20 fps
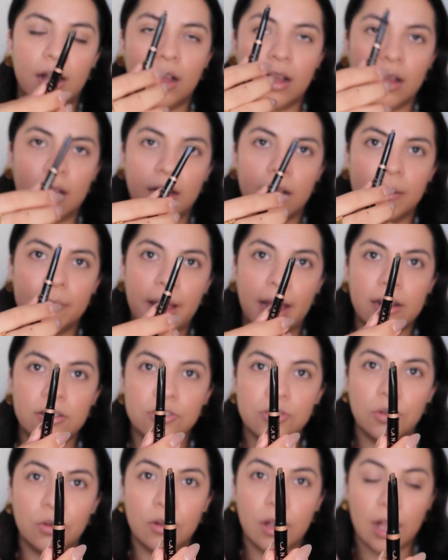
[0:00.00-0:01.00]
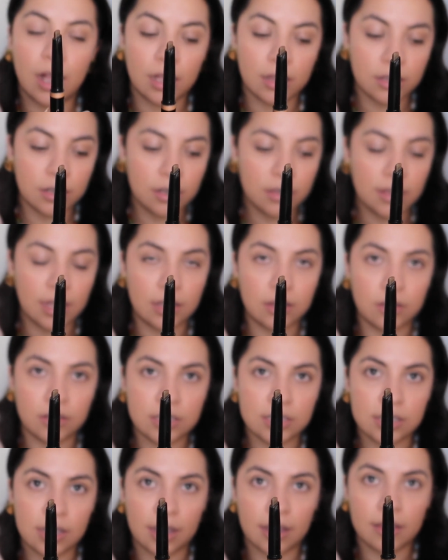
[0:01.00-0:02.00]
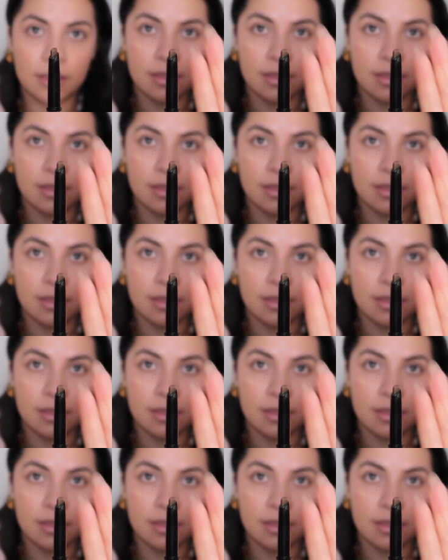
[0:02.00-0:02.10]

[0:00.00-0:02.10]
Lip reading: actual color that looks like